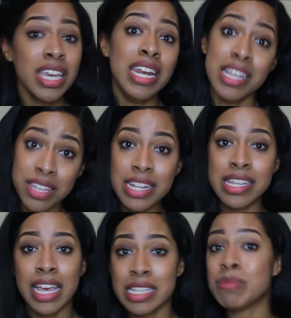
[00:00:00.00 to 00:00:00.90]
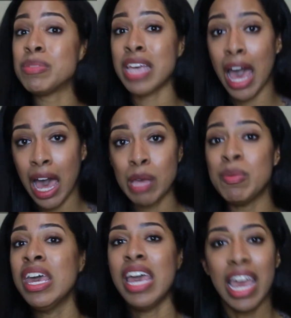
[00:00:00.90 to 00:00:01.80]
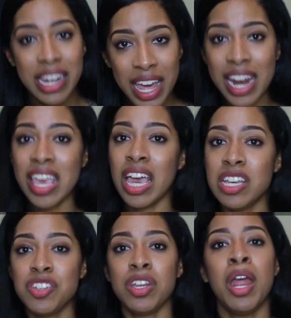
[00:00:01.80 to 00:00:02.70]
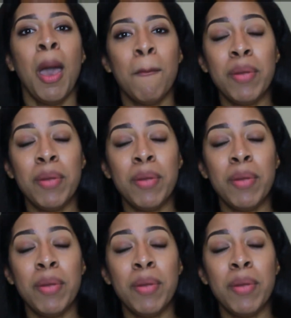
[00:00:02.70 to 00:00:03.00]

it is going to take some time and dedication,